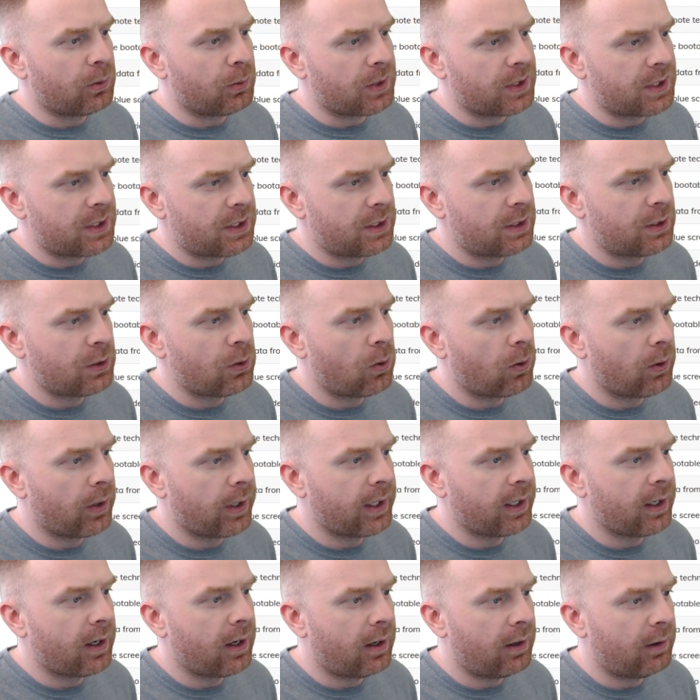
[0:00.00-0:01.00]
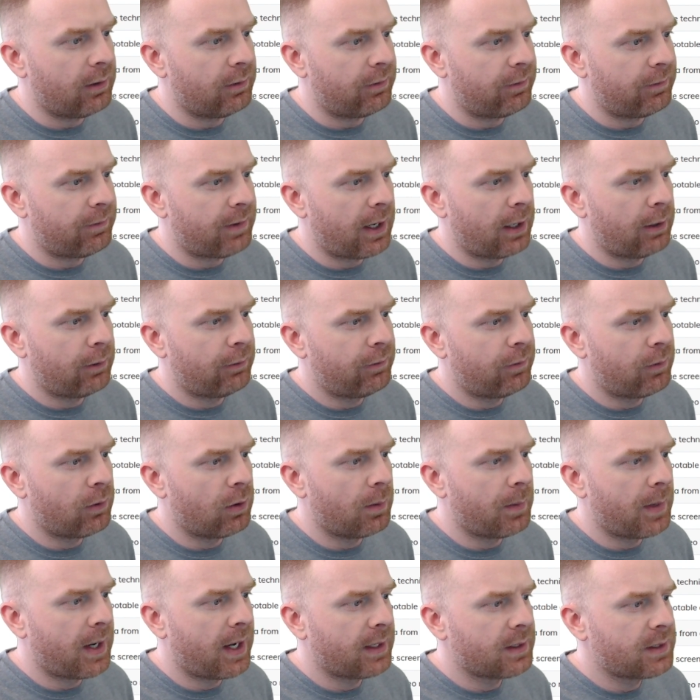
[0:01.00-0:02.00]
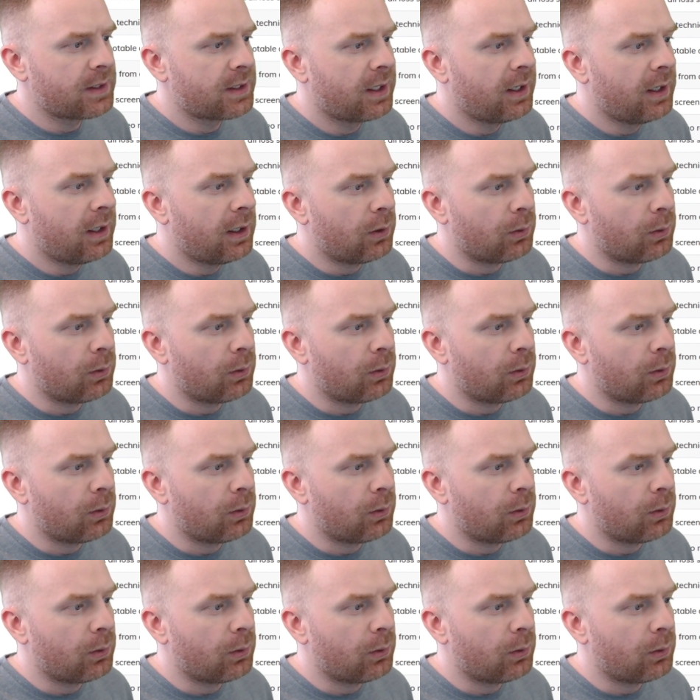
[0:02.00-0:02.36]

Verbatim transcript: restoring of file formats,